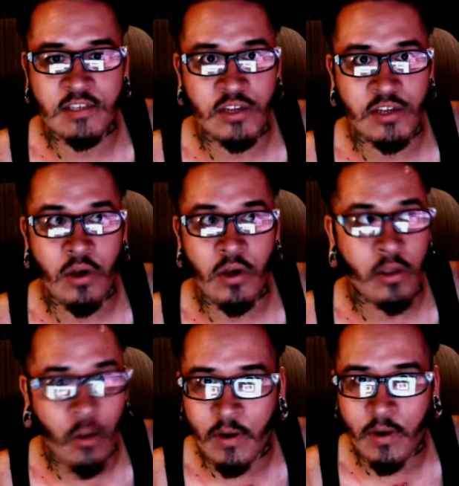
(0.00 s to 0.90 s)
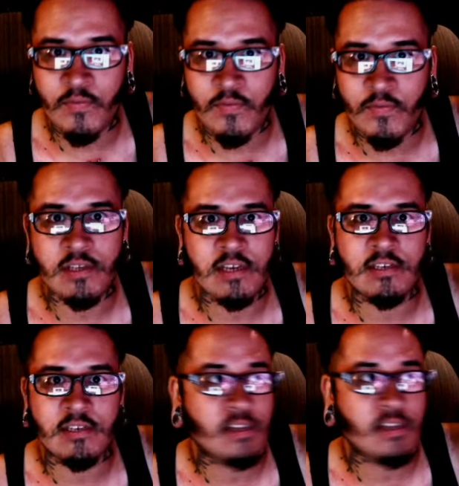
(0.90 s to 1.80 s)
Do you, are y'all ready for this season?
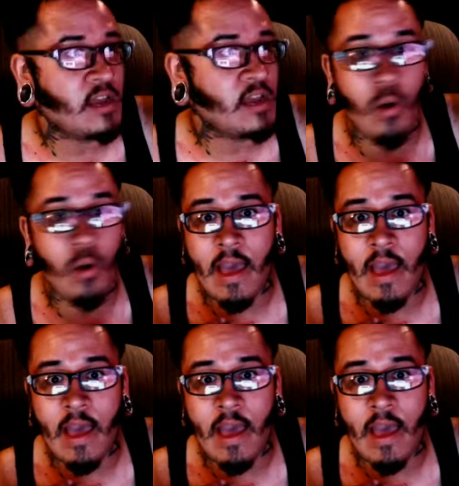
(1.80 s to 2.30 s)
Because I know I am.